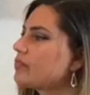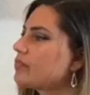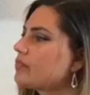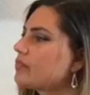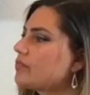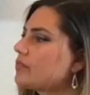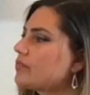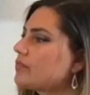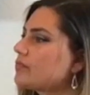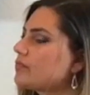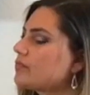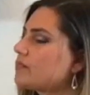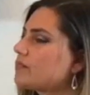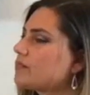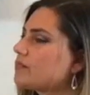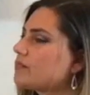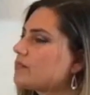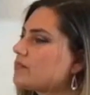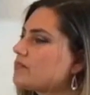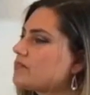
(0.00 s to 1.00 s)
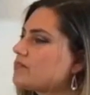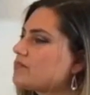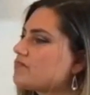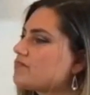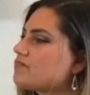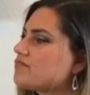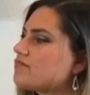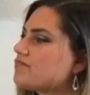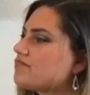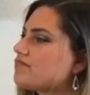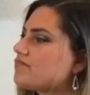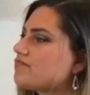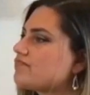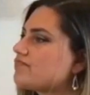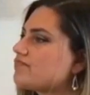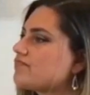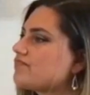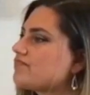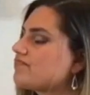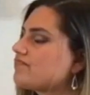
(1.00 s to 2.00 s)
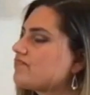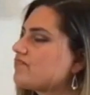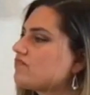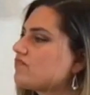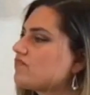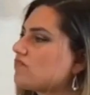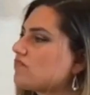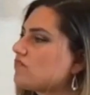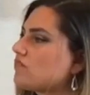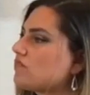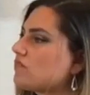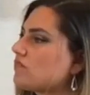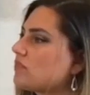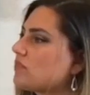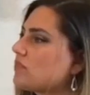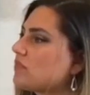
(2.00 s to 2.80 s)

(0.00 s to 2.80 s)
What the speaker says: No words are spoken by the person on screen.